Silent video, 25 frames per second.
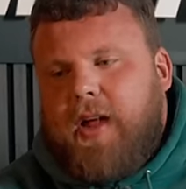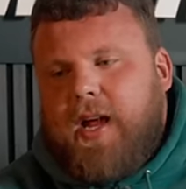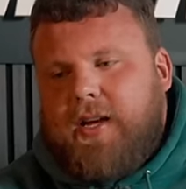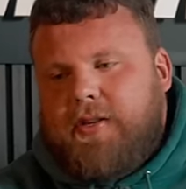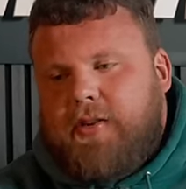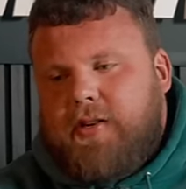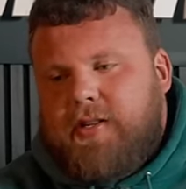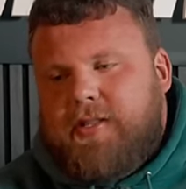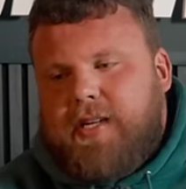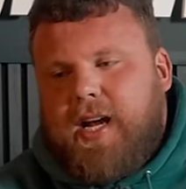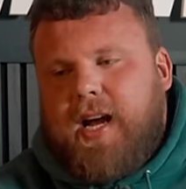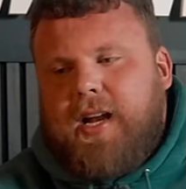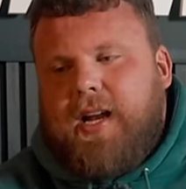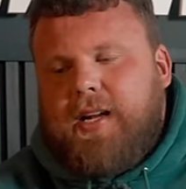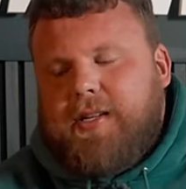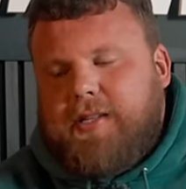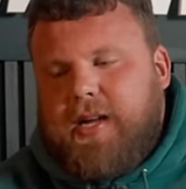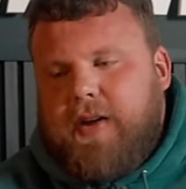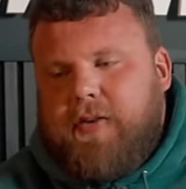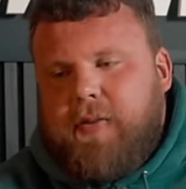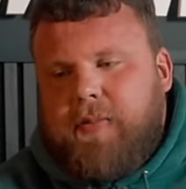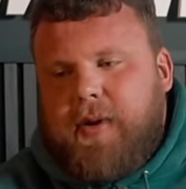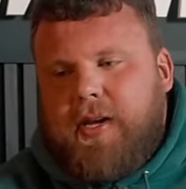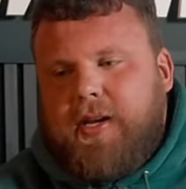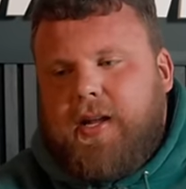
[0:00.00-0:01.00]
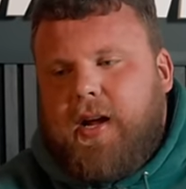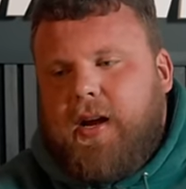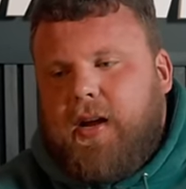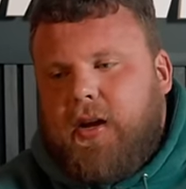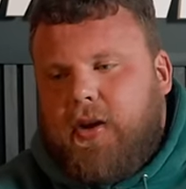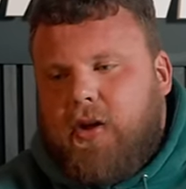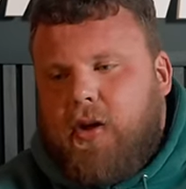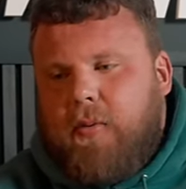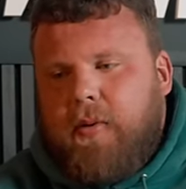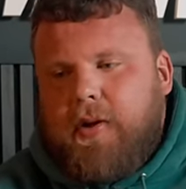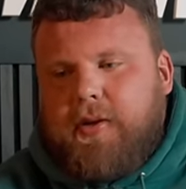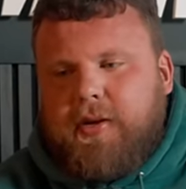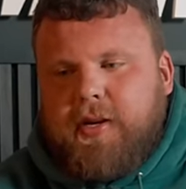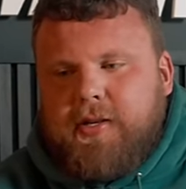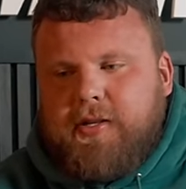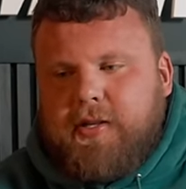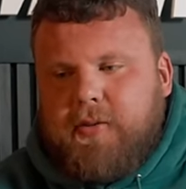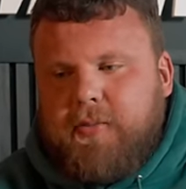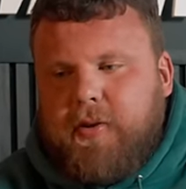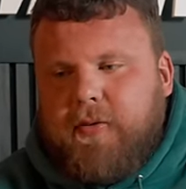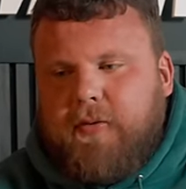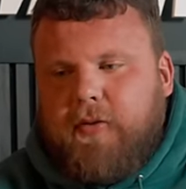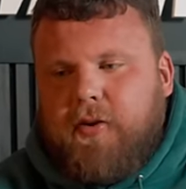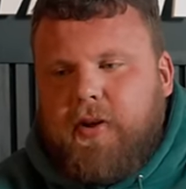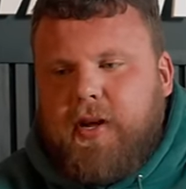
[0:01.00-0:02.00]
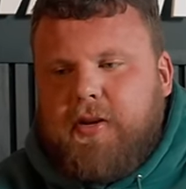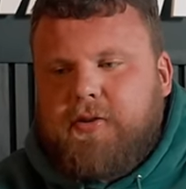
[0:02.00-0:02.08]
this was something that's never been done in competition before.